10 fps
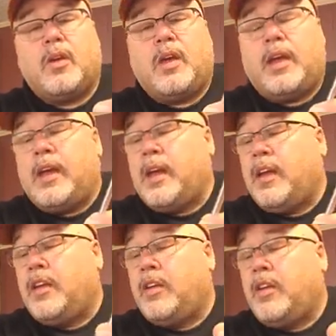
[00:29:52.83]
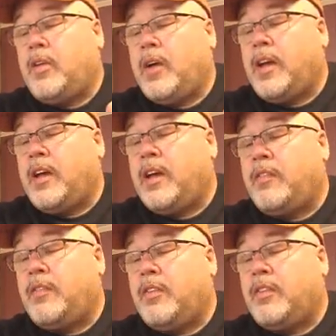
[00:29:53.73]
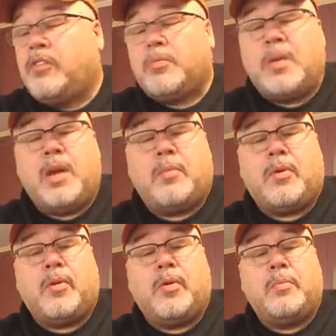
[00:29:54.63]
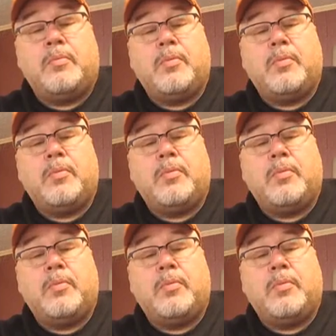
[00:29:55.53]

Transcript: and you have this meat probe.